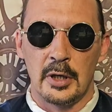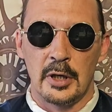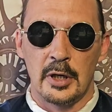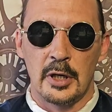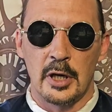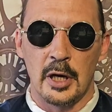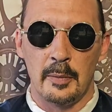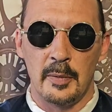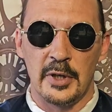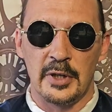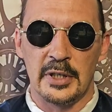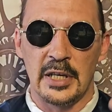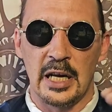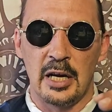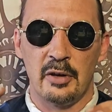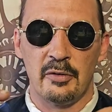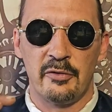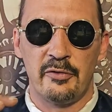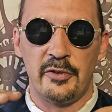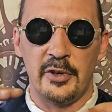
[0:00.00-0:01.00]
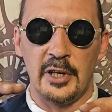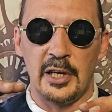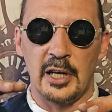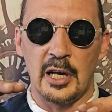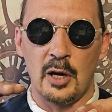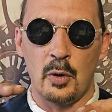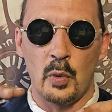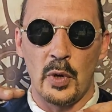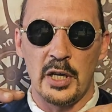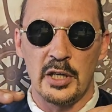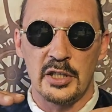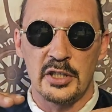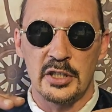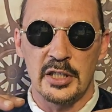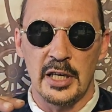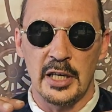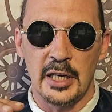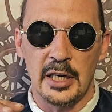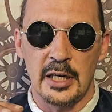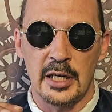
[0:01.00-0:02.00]
coming down, feeling our weight
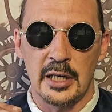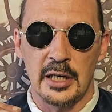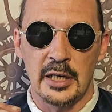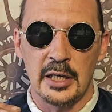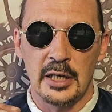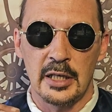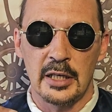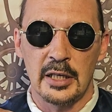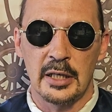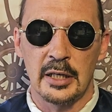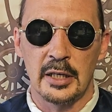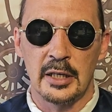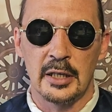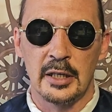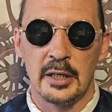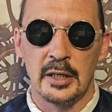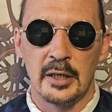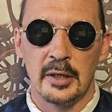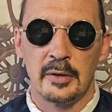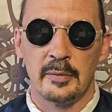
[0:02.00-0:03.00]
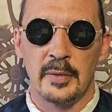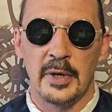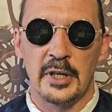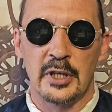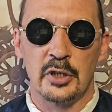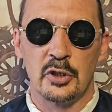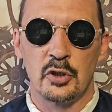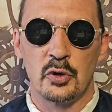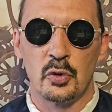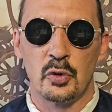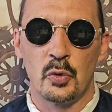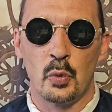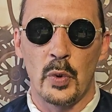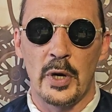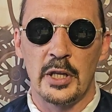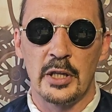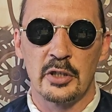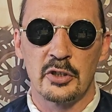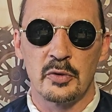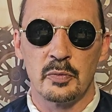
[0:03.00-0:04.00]
sink, making sure the
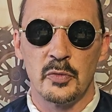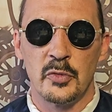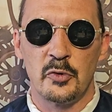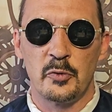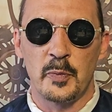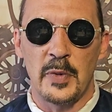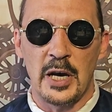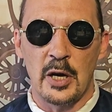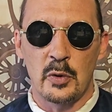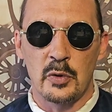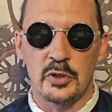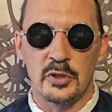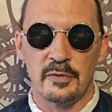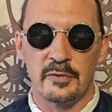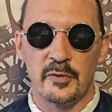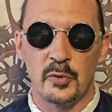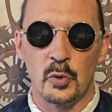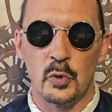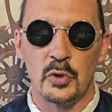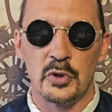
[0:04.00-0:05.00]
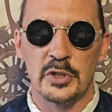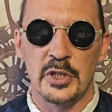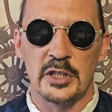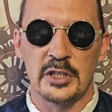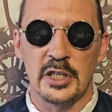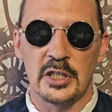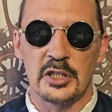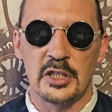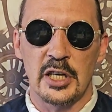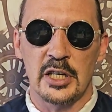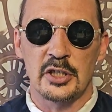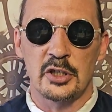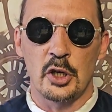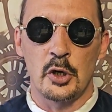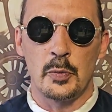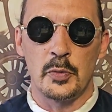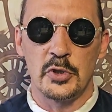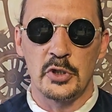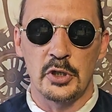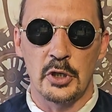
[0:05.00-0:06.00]
weight doesn't move backwards and forwards as our chest
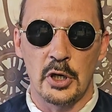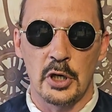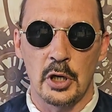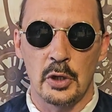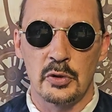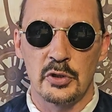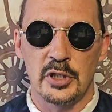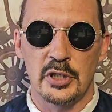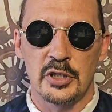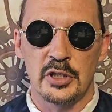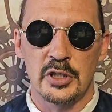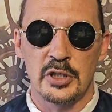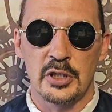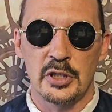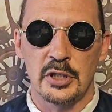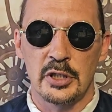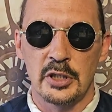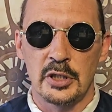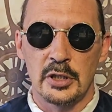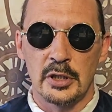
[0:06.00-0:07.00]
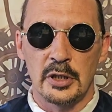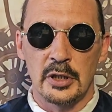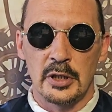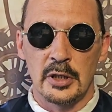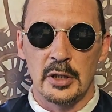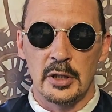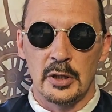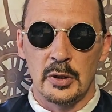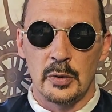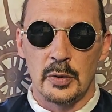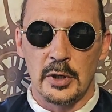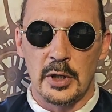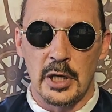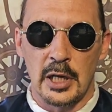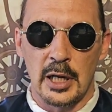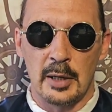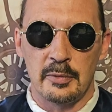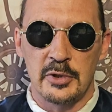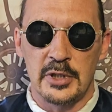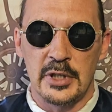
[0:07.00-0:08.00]
opens and closes. We
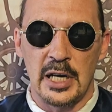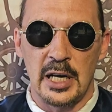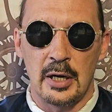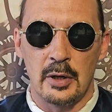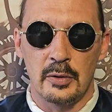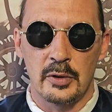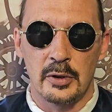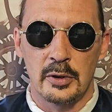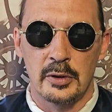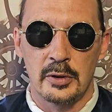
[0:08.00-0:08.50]
collapse down.